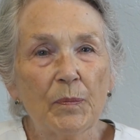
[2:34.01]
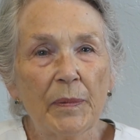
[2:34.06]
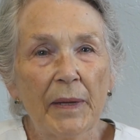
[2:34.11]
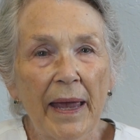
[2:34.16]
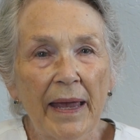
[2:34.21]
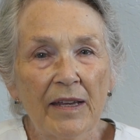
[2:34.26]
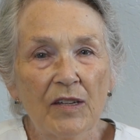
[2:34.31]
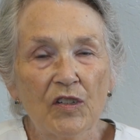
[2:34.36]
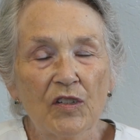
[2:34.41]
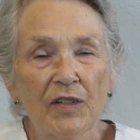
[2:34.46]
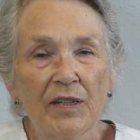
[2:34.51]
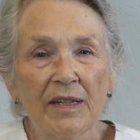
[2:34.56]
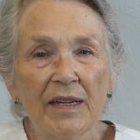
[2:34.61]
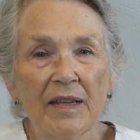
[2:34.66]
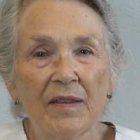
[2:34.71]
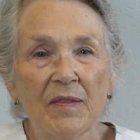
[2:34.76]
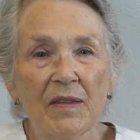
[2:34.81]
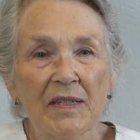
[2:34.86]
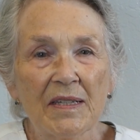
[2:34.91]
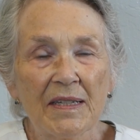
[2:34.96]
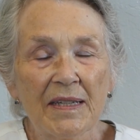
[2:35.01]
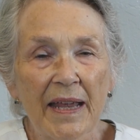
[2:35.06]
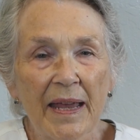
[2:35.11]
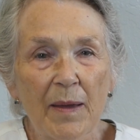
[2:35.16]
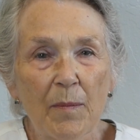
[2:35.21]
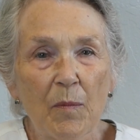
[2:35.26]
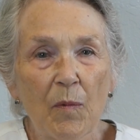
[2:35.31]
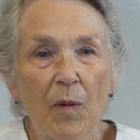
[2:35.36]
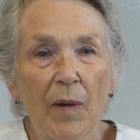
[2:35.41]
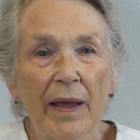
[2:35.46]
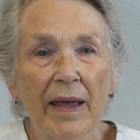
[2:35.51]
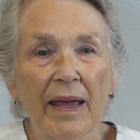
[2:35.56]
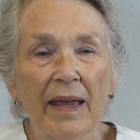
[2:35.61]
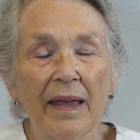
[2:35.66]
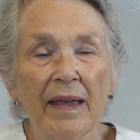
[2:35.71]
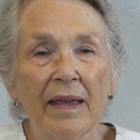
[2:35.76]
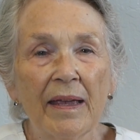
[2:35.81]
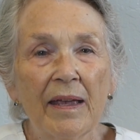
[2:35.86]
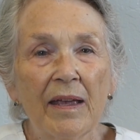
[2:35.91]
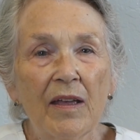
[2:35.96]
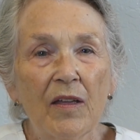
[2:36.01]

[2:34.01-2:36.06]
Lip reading: patient in the same way